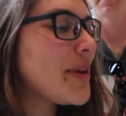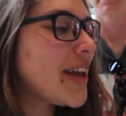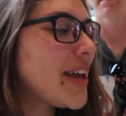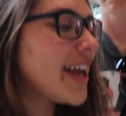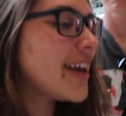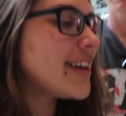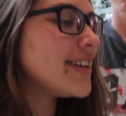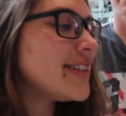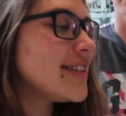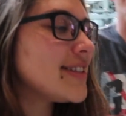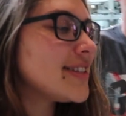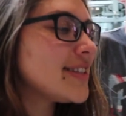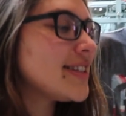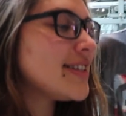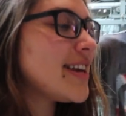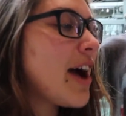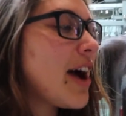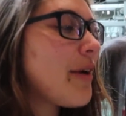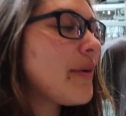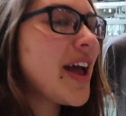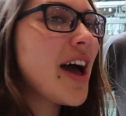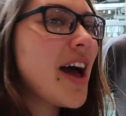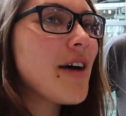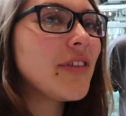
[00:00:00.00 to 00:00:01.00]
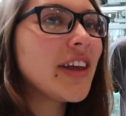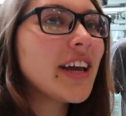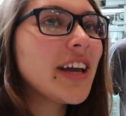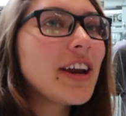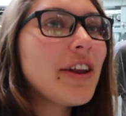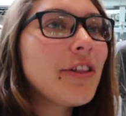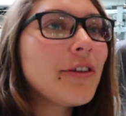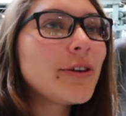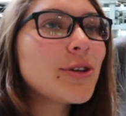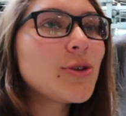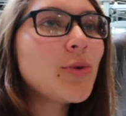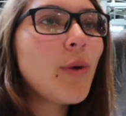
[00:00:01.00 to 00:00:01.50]
because now we have like
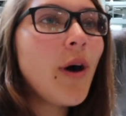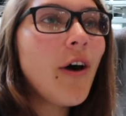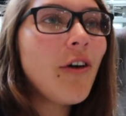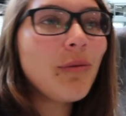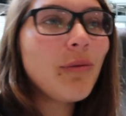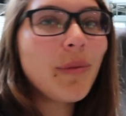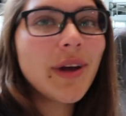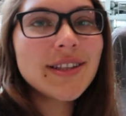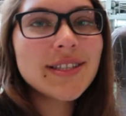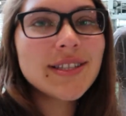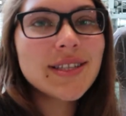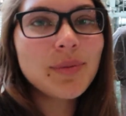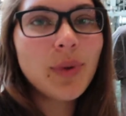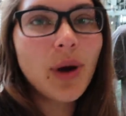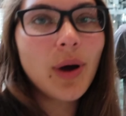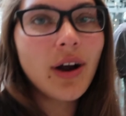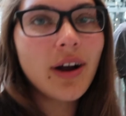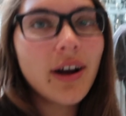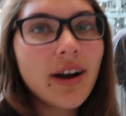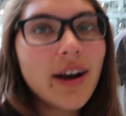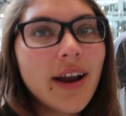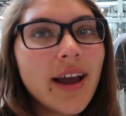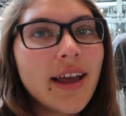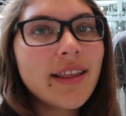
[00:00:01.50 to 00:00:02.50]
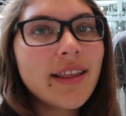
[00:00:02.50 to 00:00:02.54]
another twelve months apart,